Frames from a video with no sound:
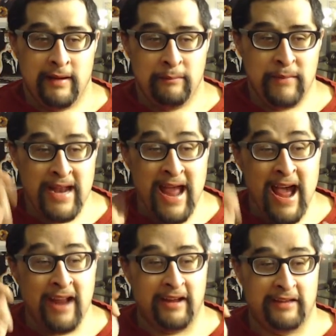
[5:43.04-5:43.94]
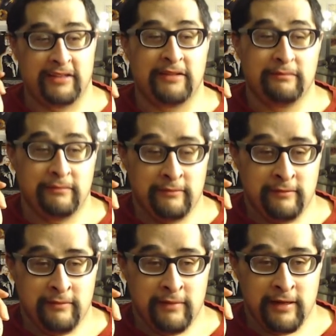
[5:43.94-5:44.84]
Bananas,
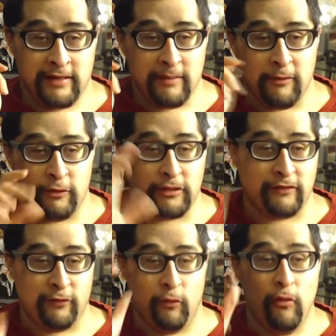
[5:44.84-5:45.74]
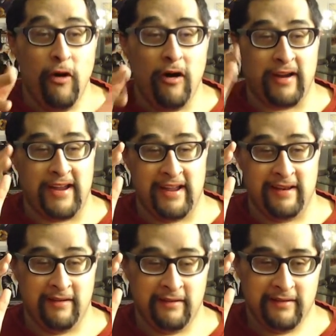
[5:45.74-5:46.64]
because I'm Christopher
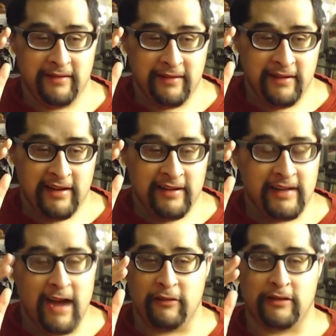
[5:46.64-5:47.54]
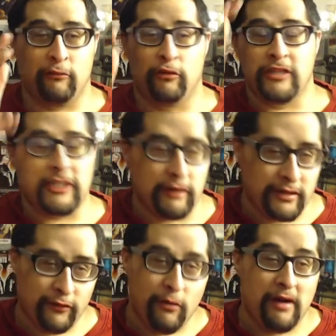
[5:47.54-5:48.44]
Walken. That was the worst
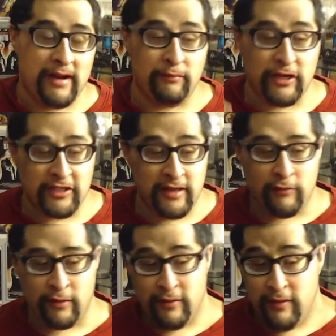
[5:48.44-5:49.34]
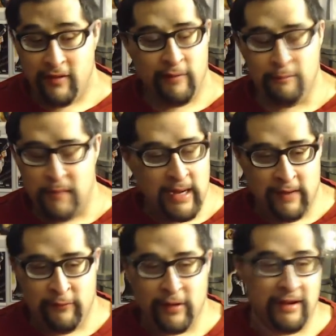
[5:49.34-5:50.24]
Christopher Walken impression ever. My
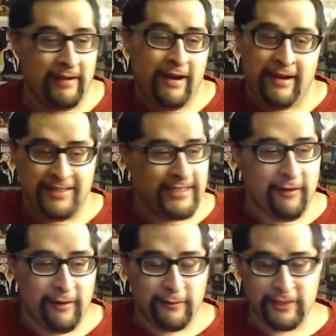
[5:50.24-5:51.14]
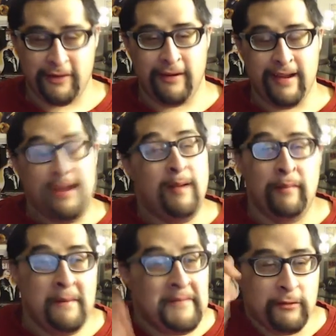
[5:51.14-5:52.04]
fucking god. So I'm sorry.
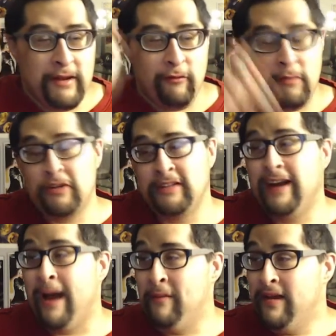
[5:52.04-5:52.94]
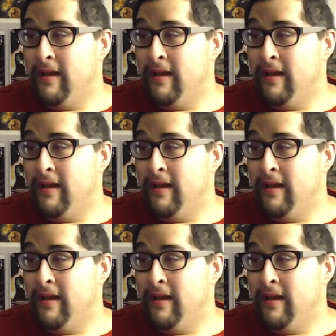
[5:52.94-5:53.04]
But I'm doing it one more time.